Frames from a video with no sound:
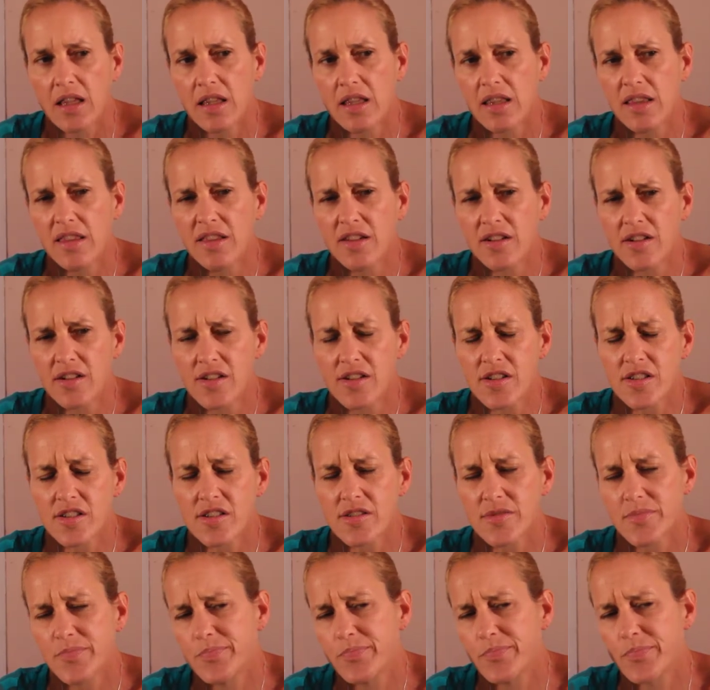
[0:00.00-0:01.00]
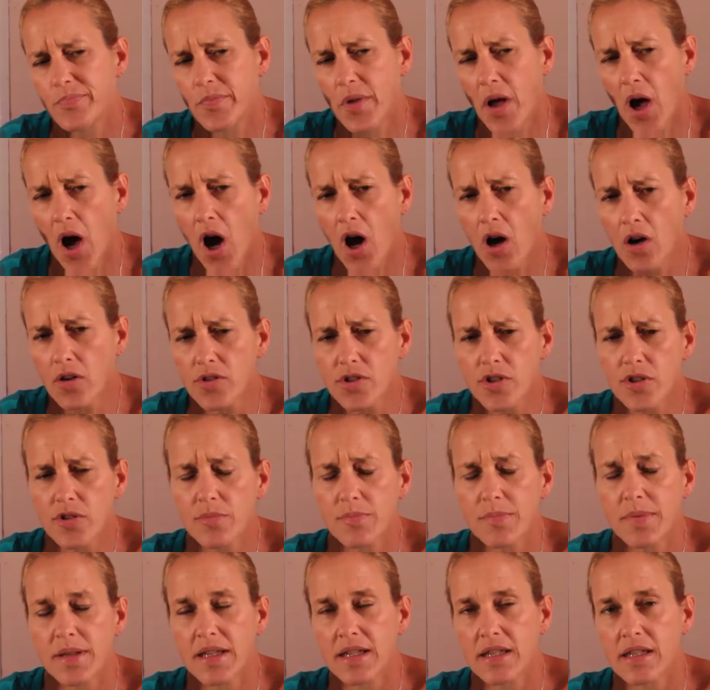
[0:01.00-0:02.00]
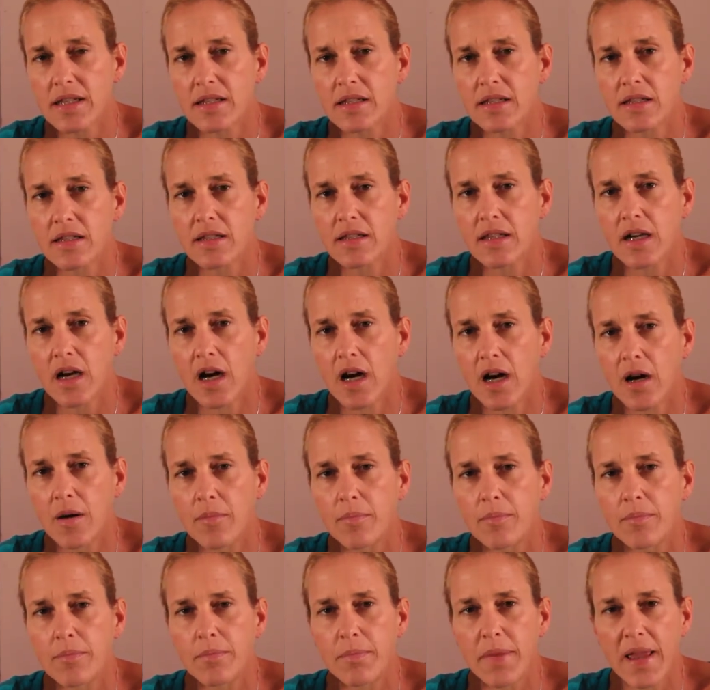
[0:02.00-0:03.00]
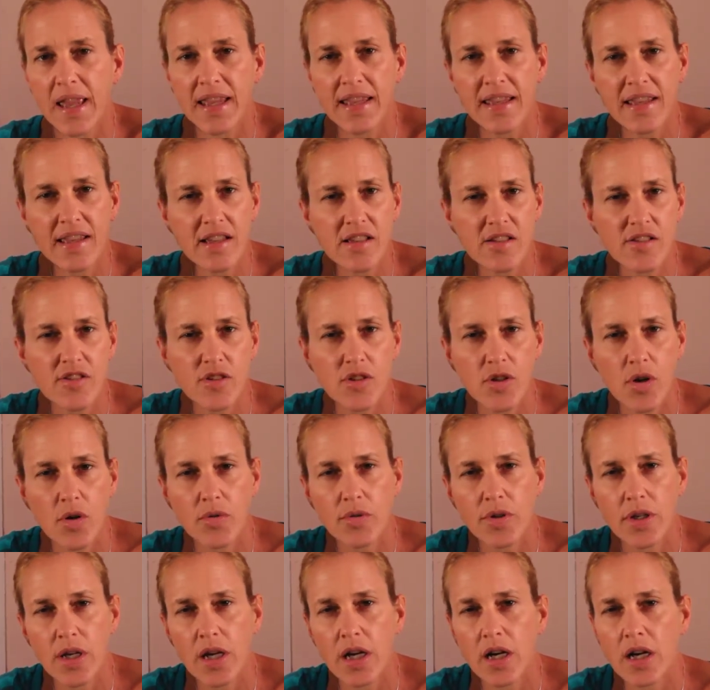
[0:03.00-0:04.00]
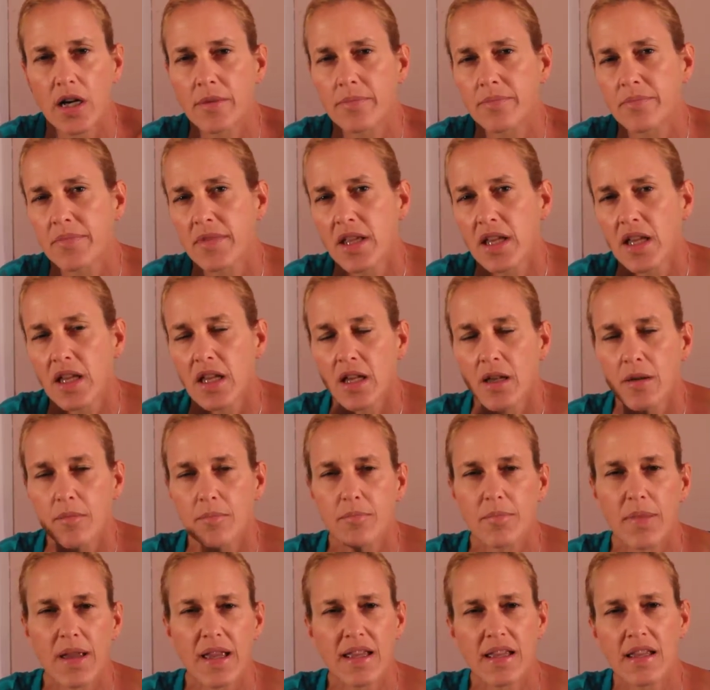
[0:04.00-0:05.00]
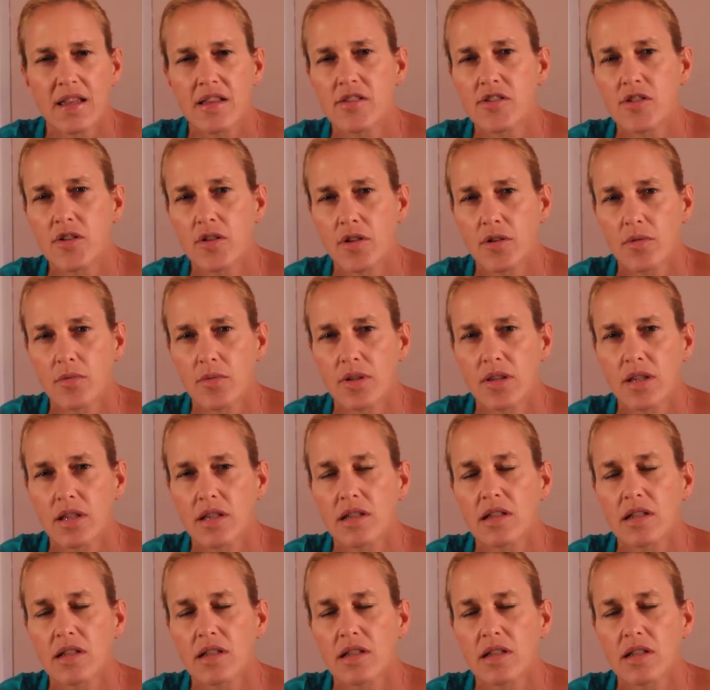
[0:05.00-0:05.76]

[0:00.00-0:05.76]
there's also been baking soda with a